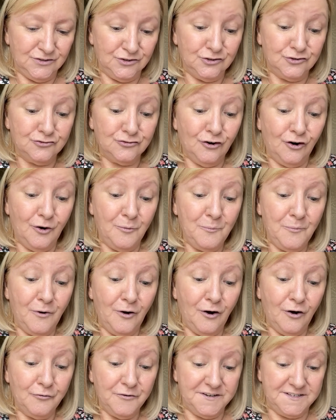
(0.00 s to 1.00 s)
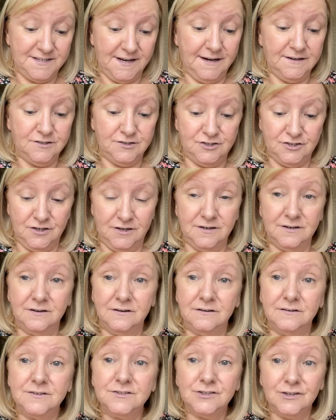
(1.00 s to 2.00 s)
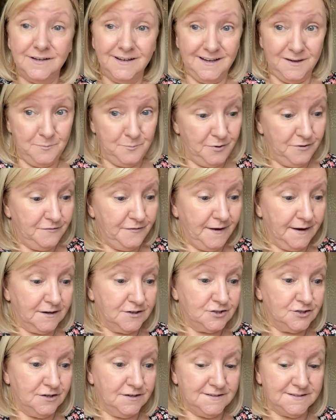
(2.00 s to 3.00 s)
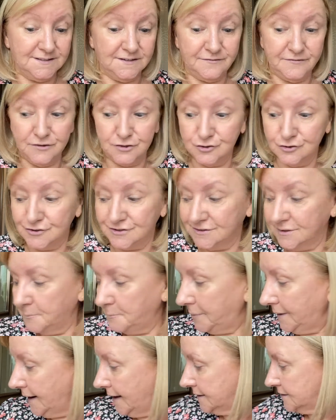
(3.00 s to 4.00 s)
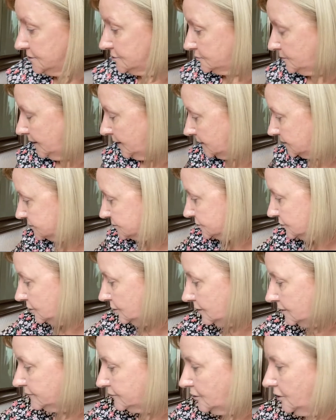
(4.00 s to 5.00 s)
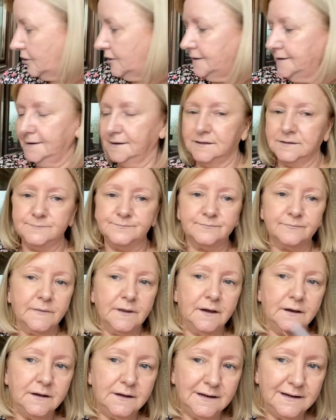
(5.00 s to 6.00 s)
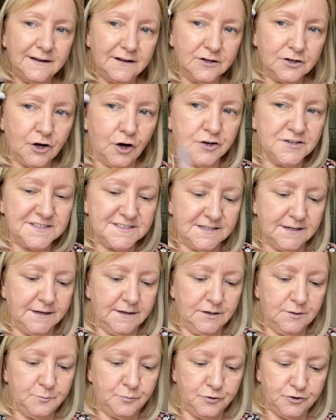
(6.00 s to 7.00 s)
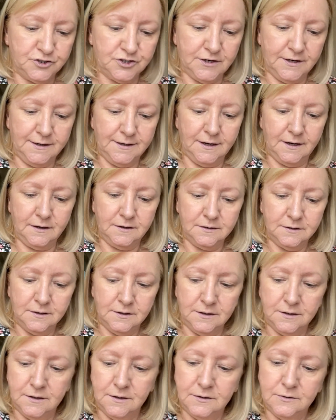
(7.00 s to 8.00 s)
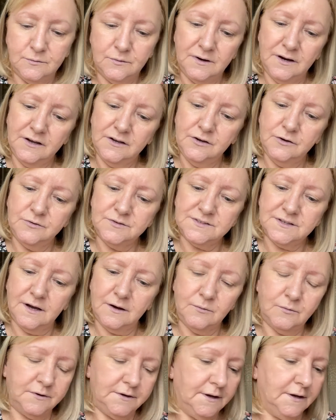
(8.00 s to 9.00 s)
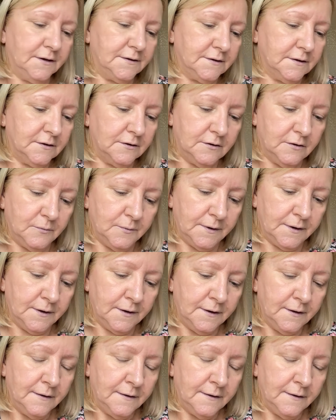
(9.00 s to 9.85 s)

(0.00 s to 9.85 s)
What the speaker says: draw more attention to your imperfections, if it doesn't blend well. So I've got a little concealer brush here. Will I use that one? Yeah, I think I will.